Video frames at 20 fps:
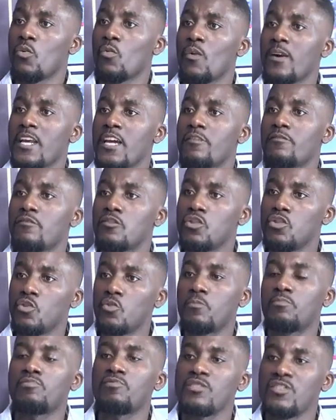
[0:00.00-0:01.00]
So whatever
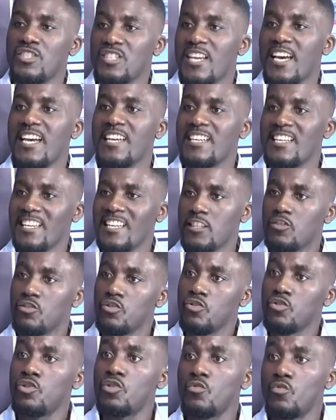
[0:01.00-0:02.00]
you present,
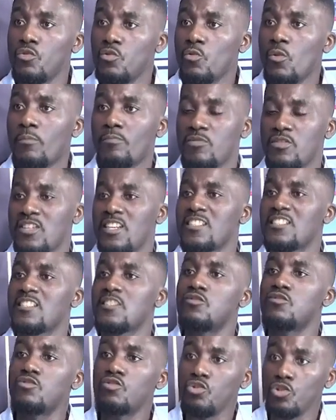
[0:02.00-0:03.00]
it's you. You are
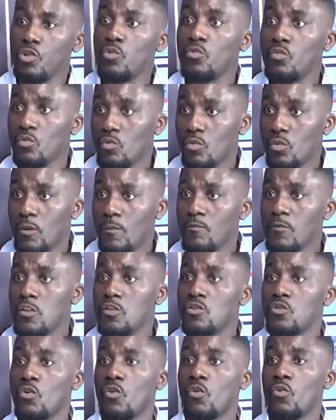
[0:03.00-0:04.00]
presenting you.
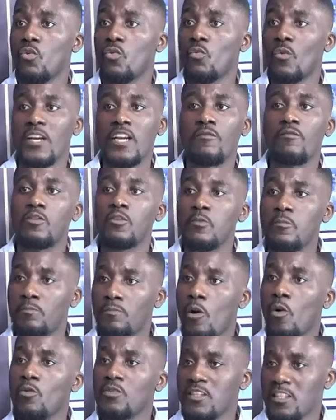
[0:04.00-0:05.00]
So whatever you
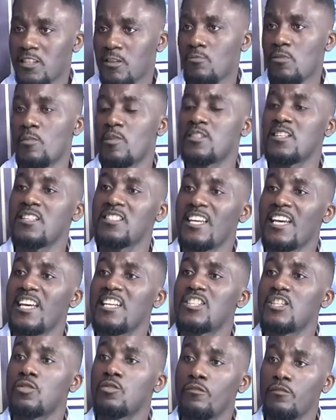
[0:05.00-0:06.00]
post is a
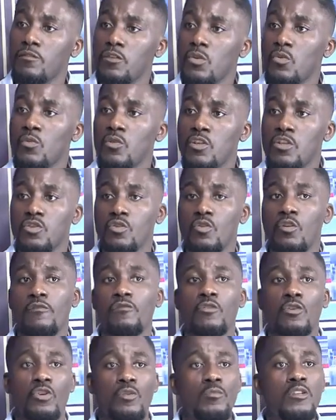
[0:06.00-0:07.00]
representation of you. So
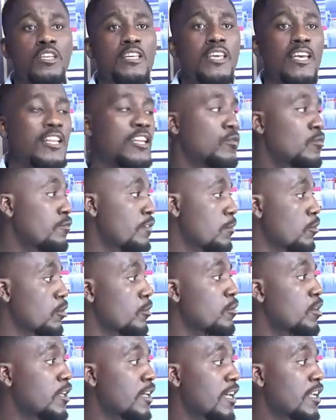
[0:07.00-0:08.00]
if I'm
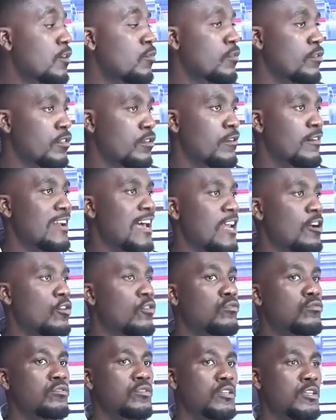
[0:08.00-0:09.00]
communicating with her,
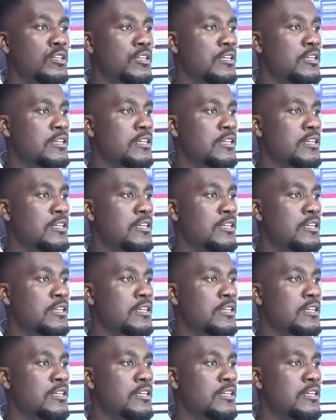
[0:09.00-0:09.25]
and